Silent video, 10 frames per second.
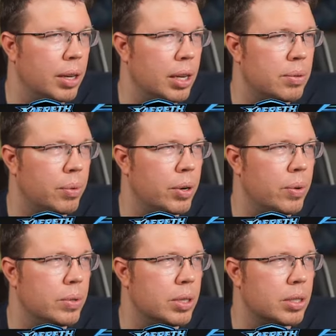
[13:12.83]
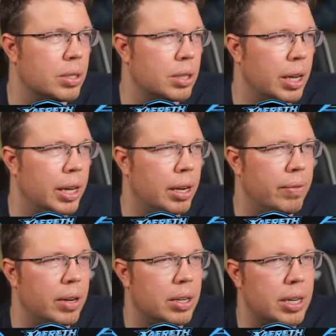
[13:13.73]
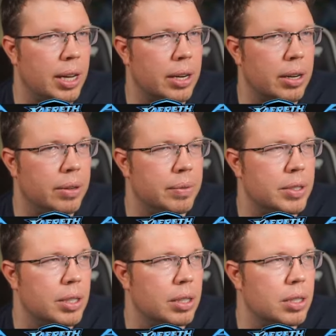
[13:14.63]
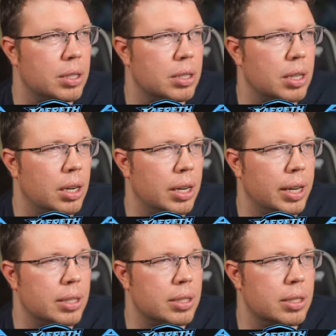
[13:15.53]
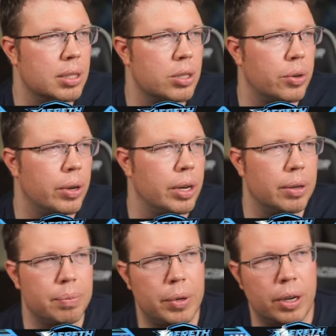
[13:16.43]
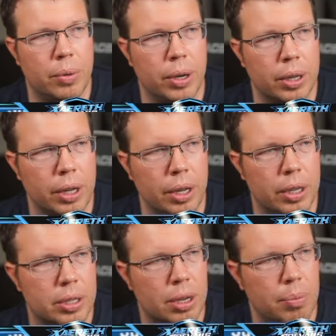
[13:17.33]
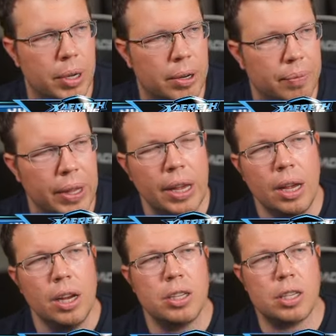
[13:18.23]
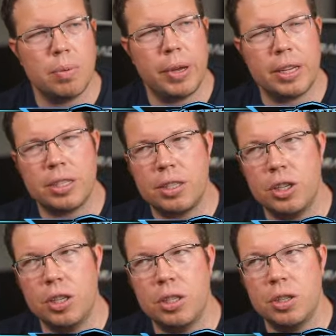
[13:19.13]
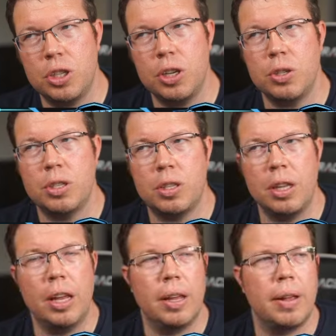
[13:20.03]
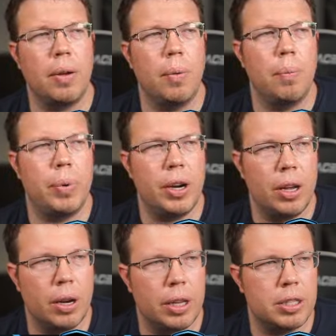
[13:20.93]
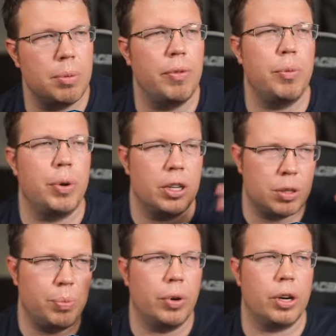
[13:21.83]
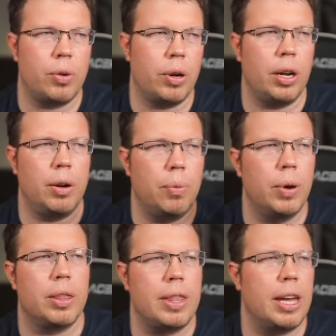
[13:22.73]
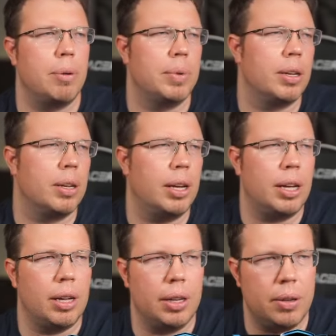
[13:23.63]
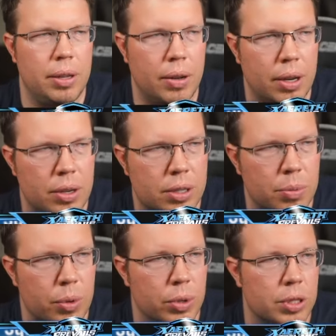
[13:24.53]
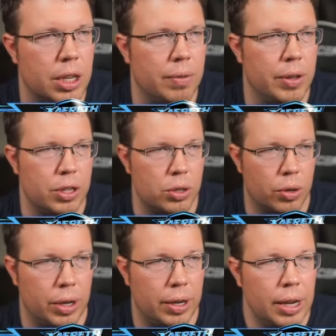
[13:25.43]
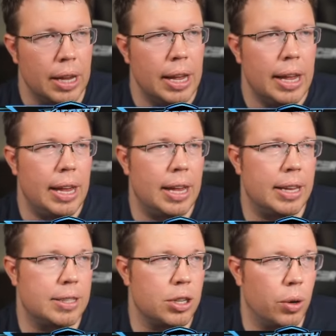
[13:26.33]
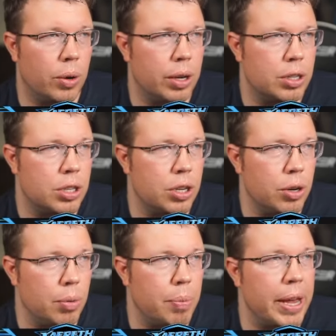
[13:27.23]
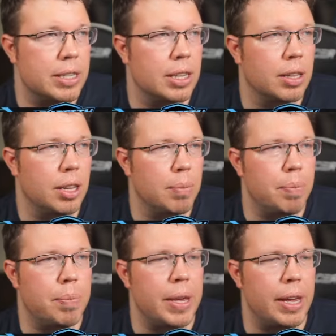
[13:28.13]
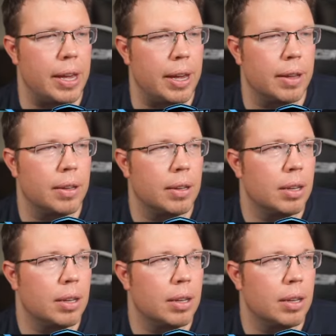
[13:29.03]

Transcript: I guess Rose is kind of an attacker. She just kind of gets destroyed pretty quickly on this team. But she's the best. She's pretty good on this team. If you put a support Kron with them, you can do some cool stuff. Zori is going to basically be